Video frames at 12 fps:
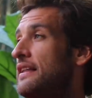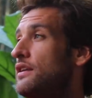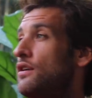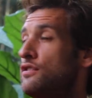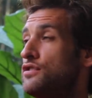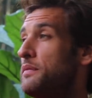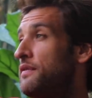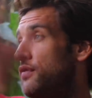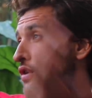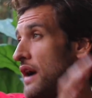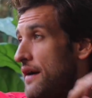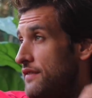and also
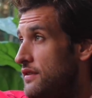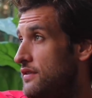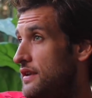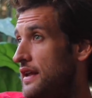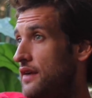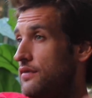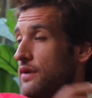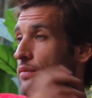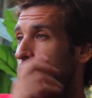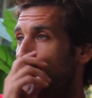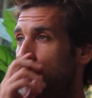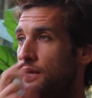before having Thylane right
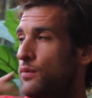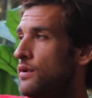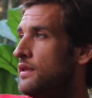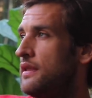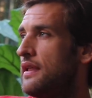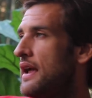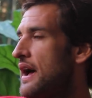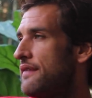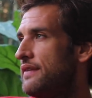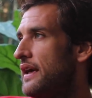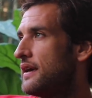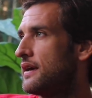we, we didn't
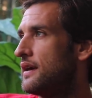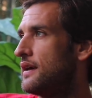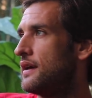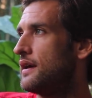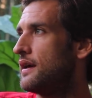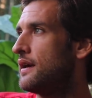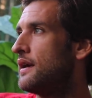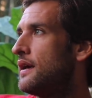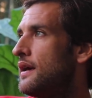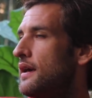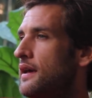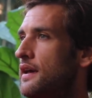have like a,
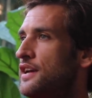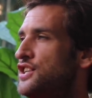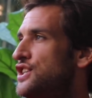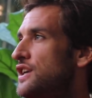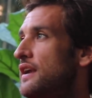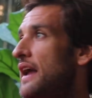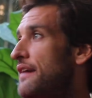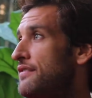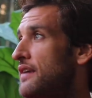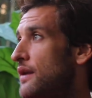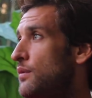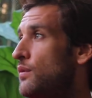a chill
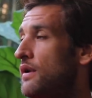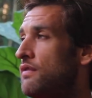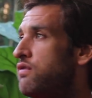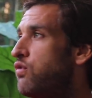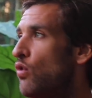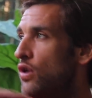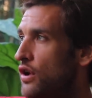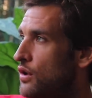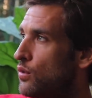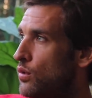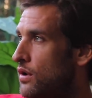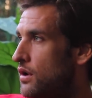lifestyle we were full
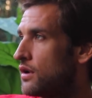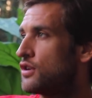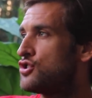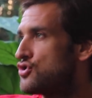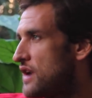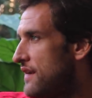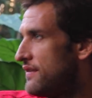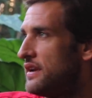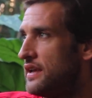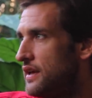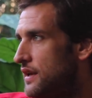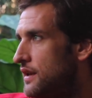on work
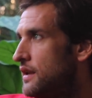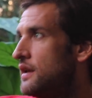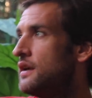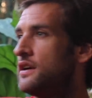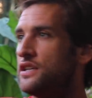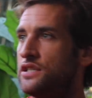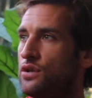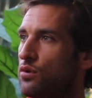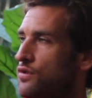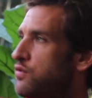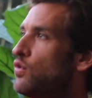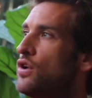traveling she
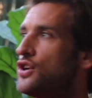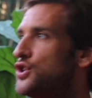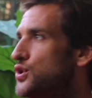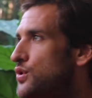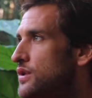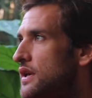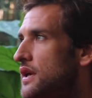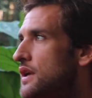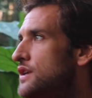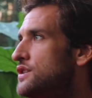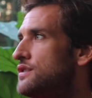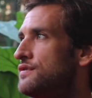was full on shooting
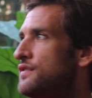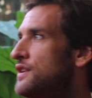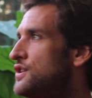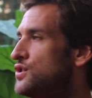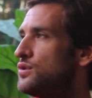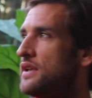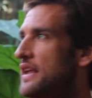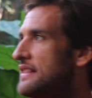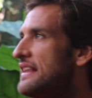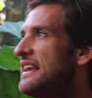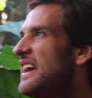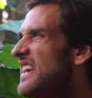and she finished shooting at
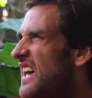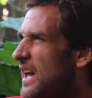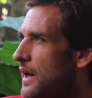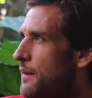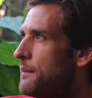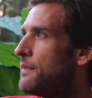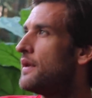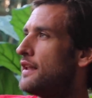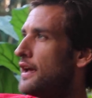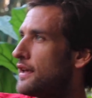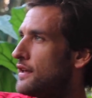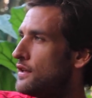3 a.m
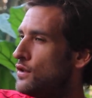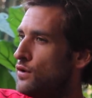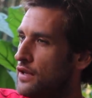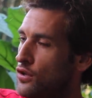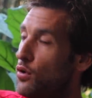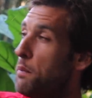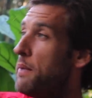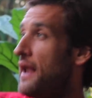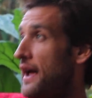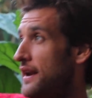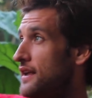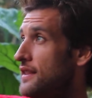like you need to
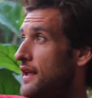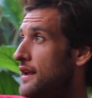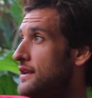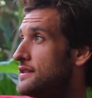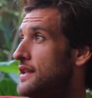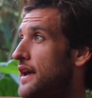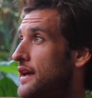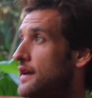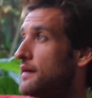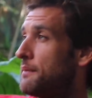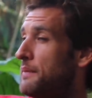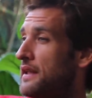plan it and it's like
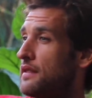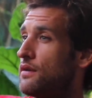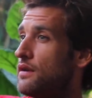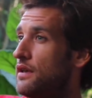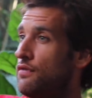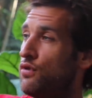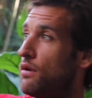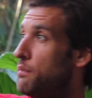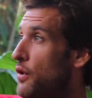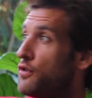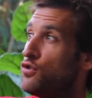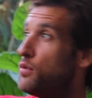but if you're
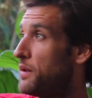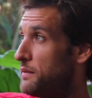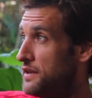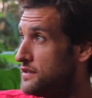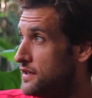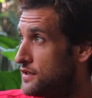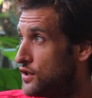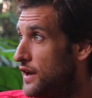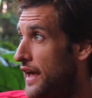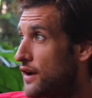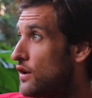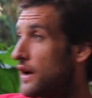both super busy it's not
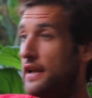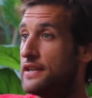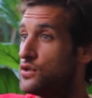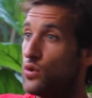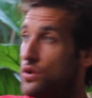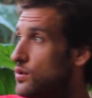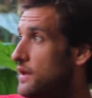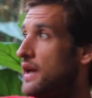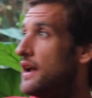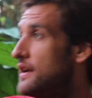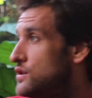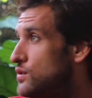like okay let's do it today
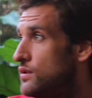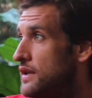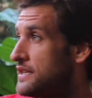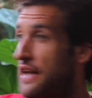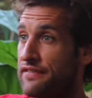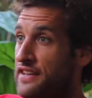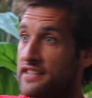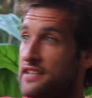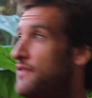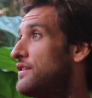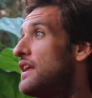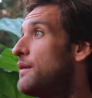and let's do let's have sex
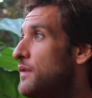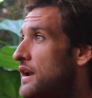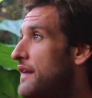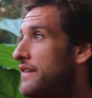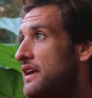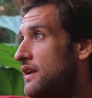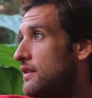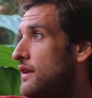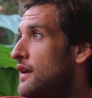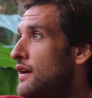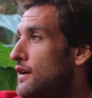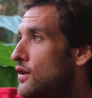every day and we're gonna have a kid
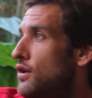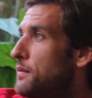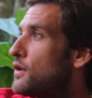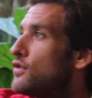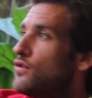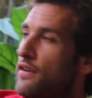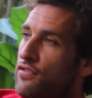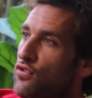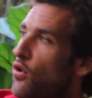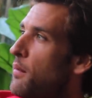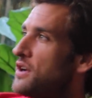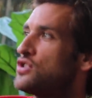no because you have
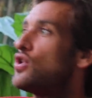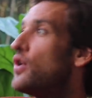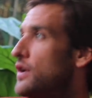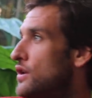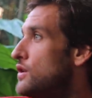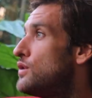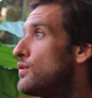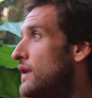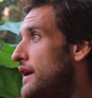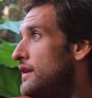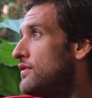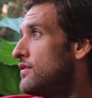so much going on you
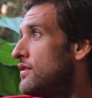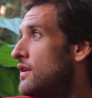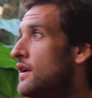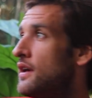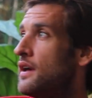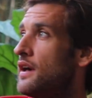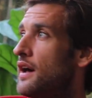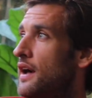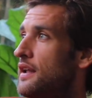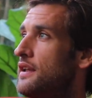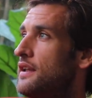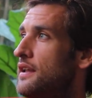realize
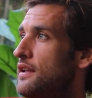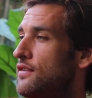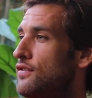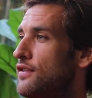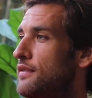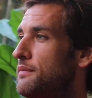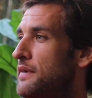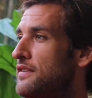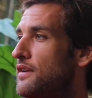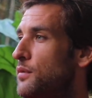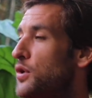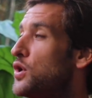and so
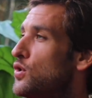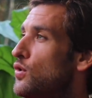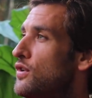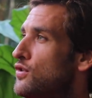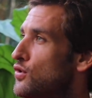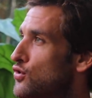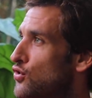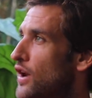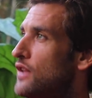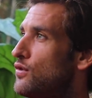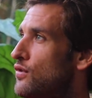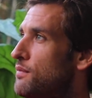basically what you do is you
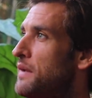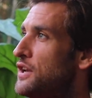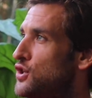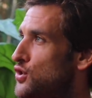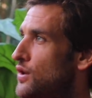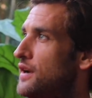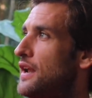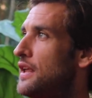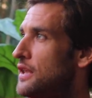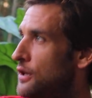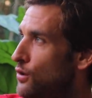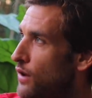try to make sure that
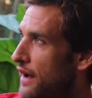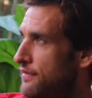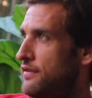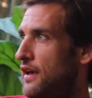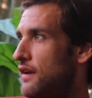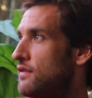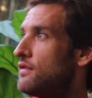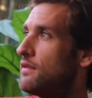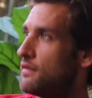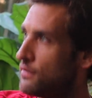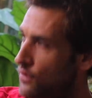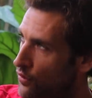you have sex
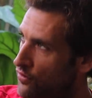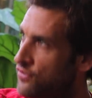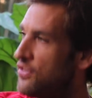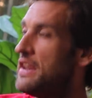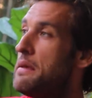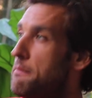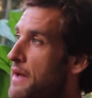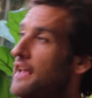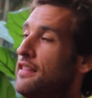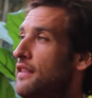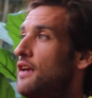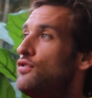those three
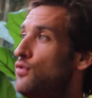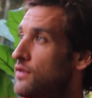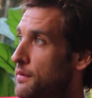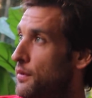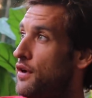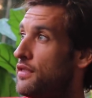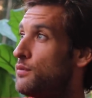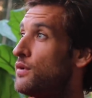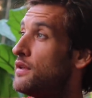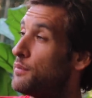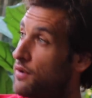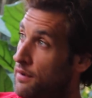main days during the month
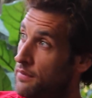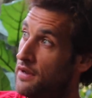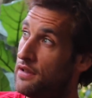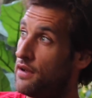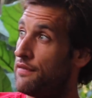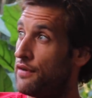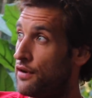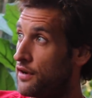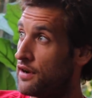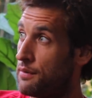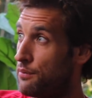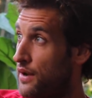when the probability of her
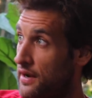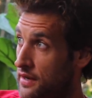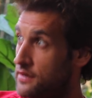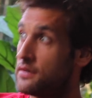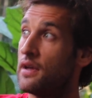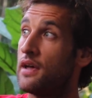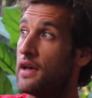getting pregnant